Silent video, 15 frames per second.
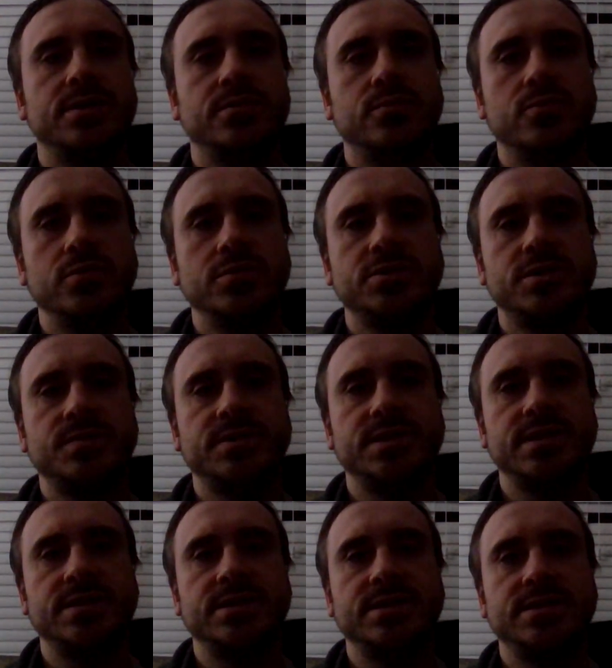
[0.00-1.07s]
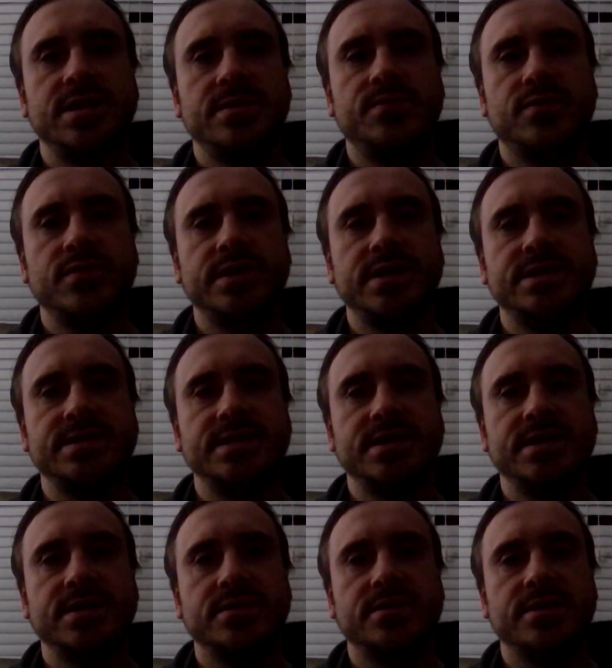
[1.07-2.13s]
worshipped in the temple
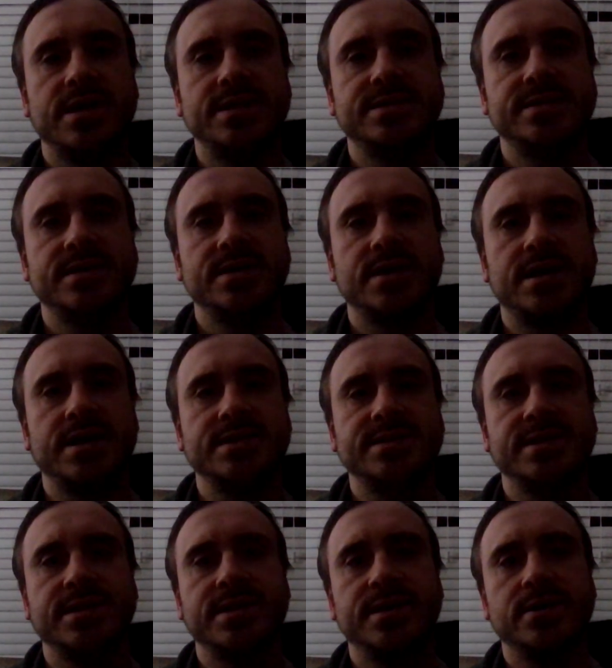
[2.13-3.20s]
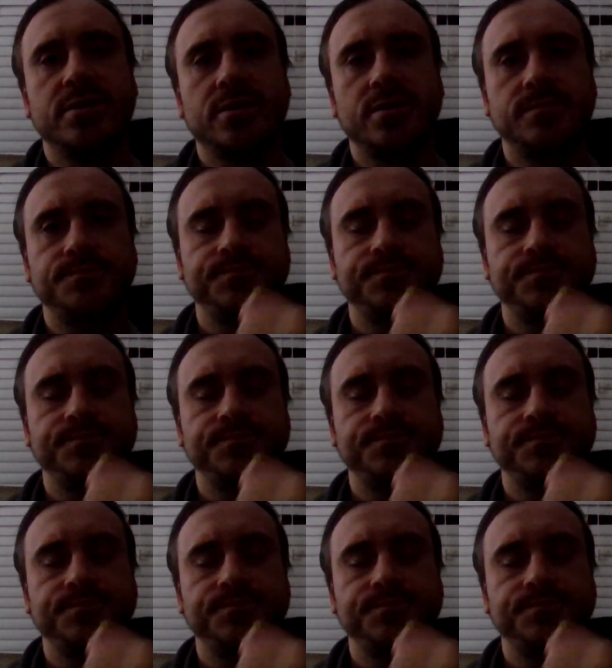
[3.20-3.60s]
Esakil.